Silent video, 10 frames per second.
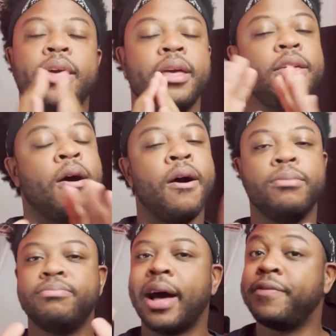y'all,
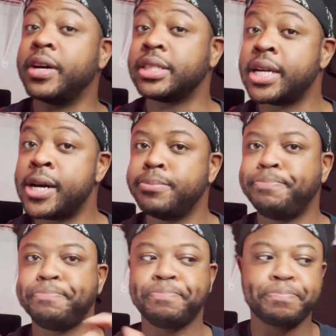I fucked up
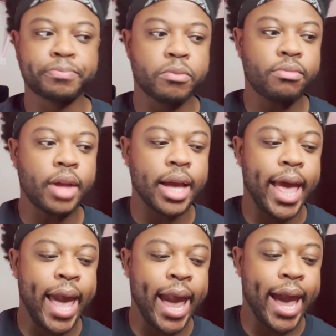
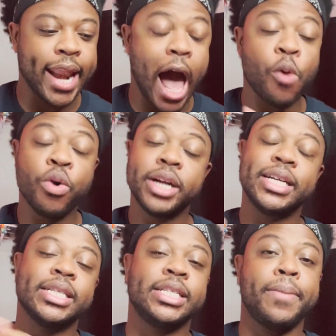and I want to
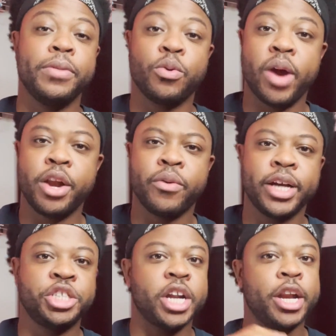take a step in the right
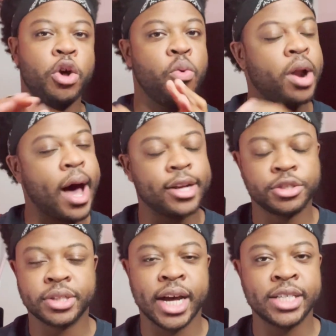direction. I don't want to
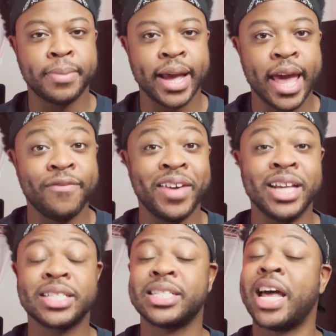ostracize my gay
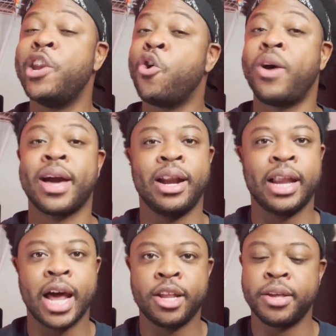fans, because I know I got a
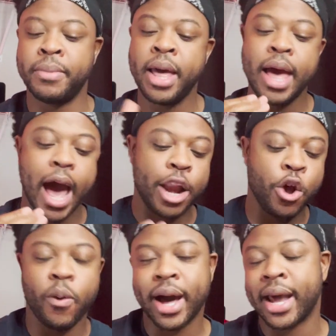lot of them. I
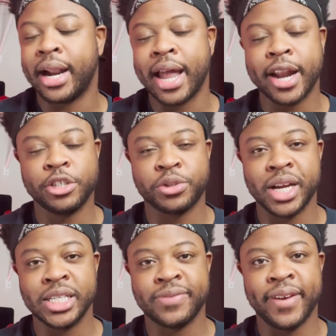know I got a lot of
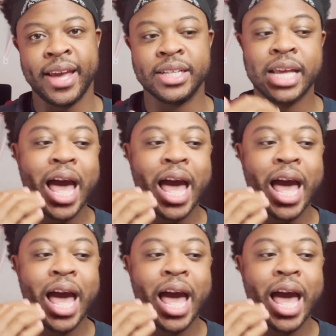trans fans.